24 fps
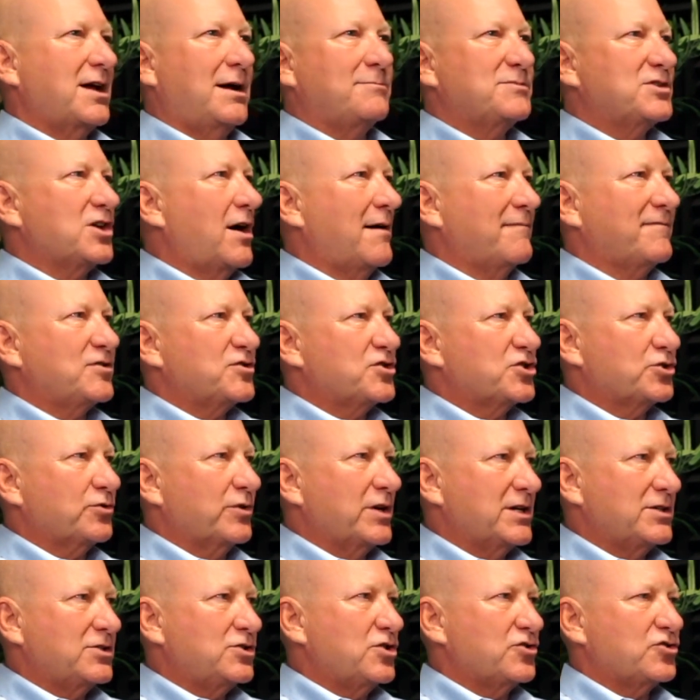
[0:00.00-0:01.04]
comes off the
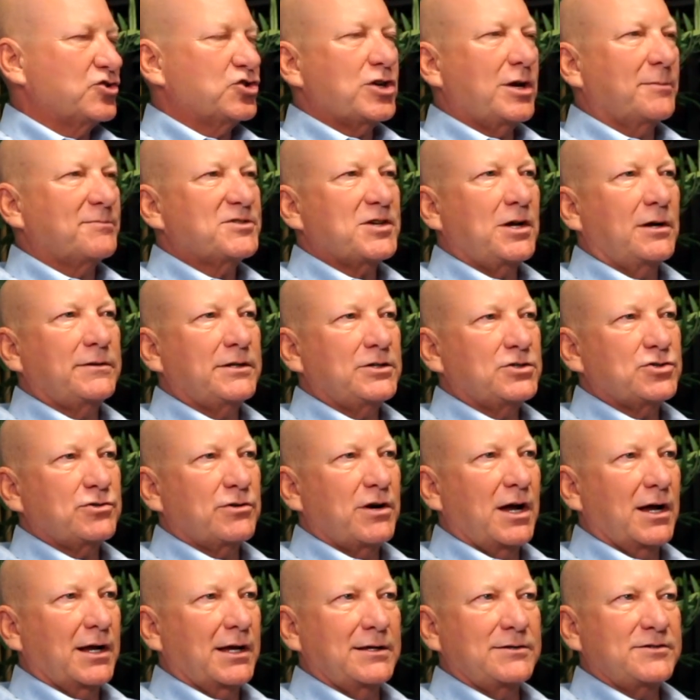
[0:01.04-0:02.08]
street and just jumps on the
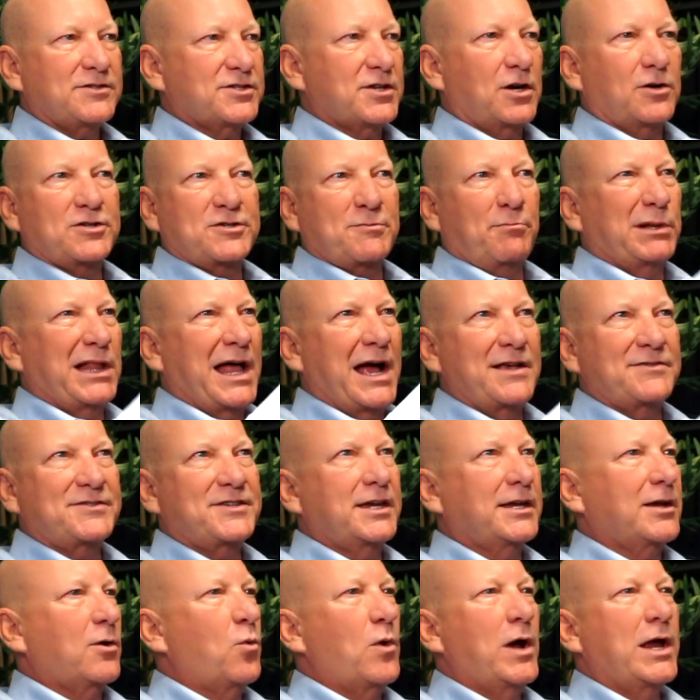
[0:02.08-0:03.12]
truck and starts
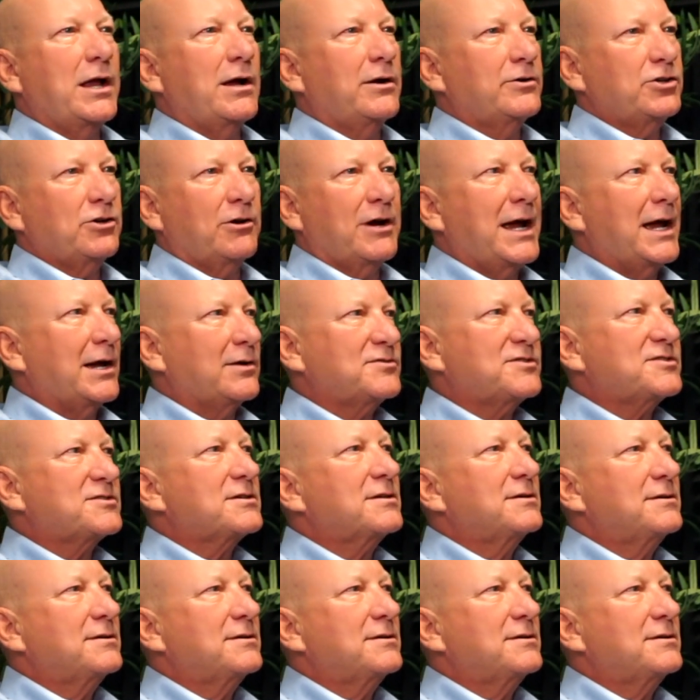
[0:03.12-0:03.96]
blasting away on your house.